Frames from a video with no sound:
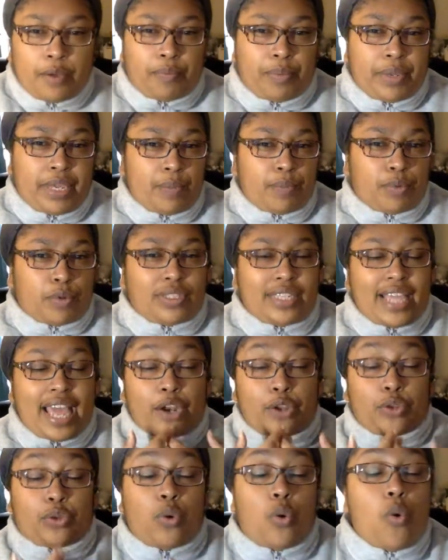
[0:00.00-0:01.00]
people's
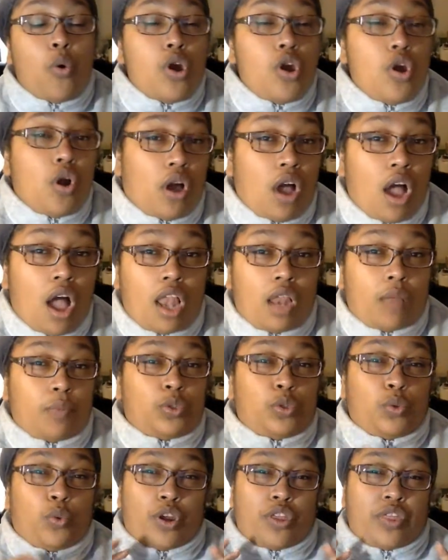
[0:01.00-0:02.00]
editorial
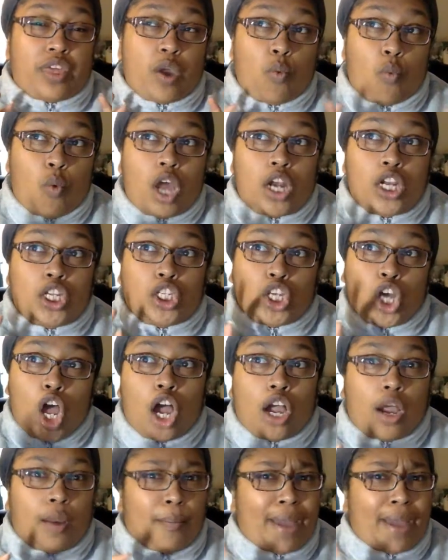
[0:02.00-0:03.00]
columns where they want to
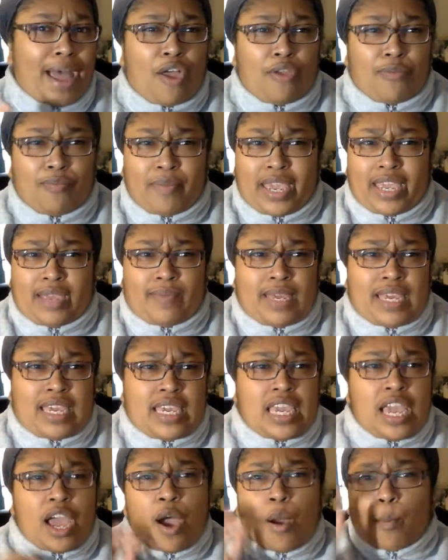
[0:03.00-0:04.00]
talk about
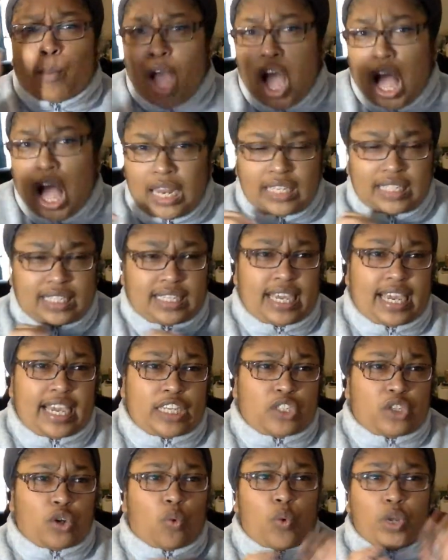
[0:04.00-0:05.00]
maybe
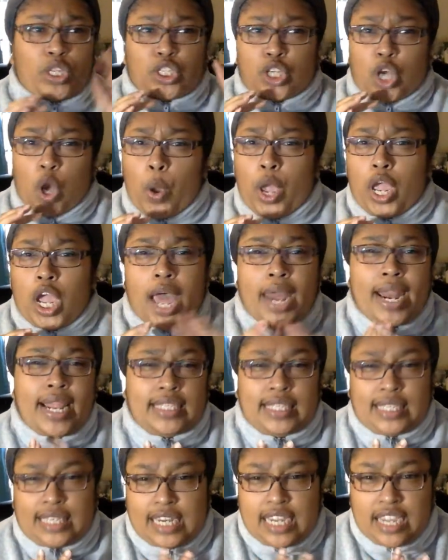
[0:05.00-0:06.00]
politics or what's going on
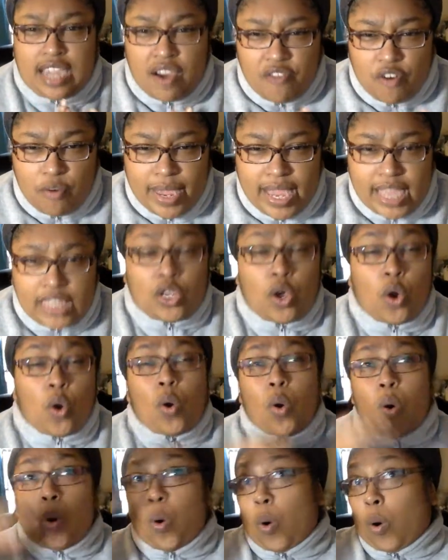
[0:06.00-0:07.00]
at city government
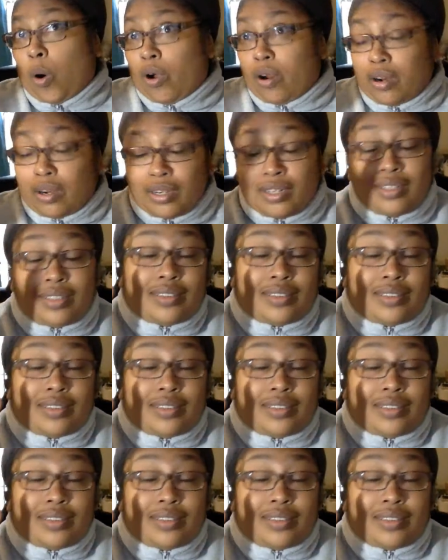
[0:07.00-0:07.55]
or,